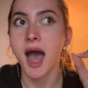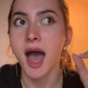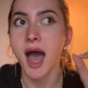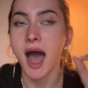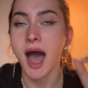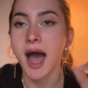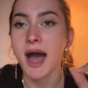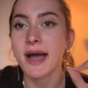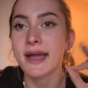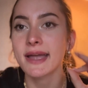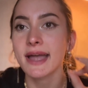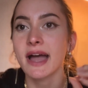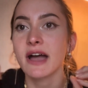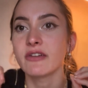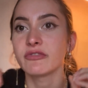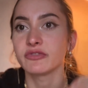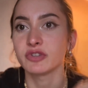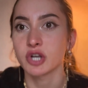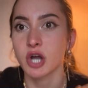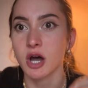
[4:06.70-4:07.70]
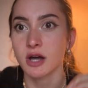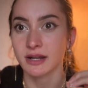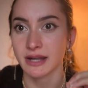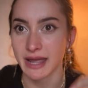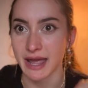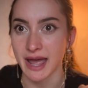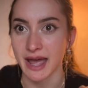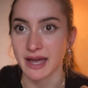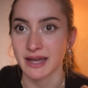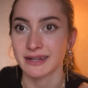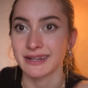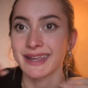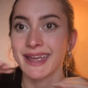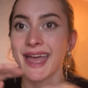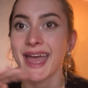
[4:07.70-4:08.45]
I have not had